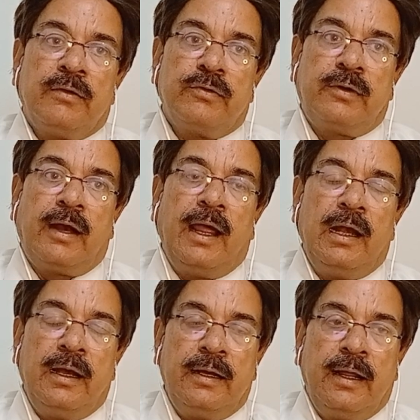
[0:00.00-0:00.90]
So
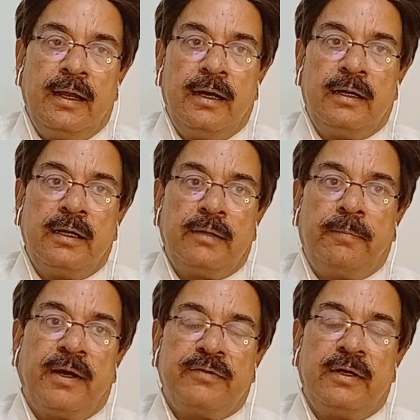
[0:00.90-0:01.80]
trial and error, that
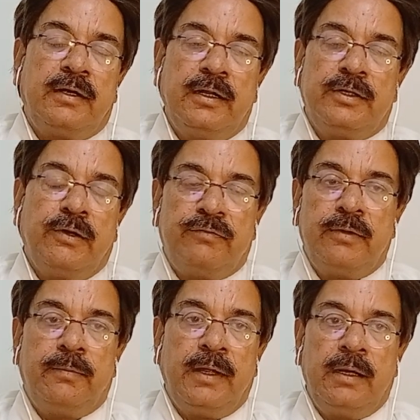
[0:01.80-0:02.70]
percentage of
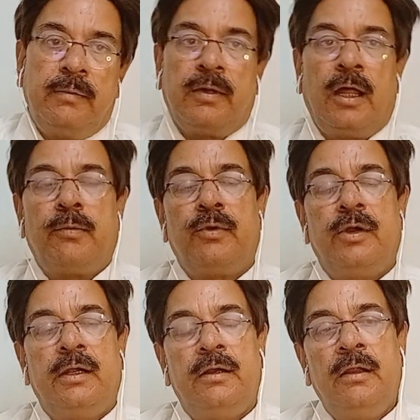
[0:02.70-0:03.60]
the barium
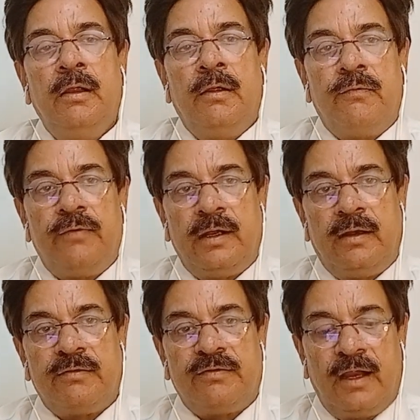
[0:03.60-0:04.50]
carbonate we
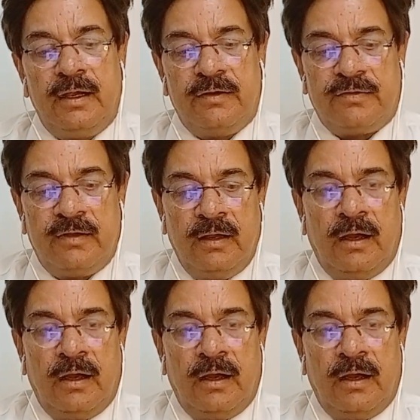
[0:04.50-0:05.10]
decide,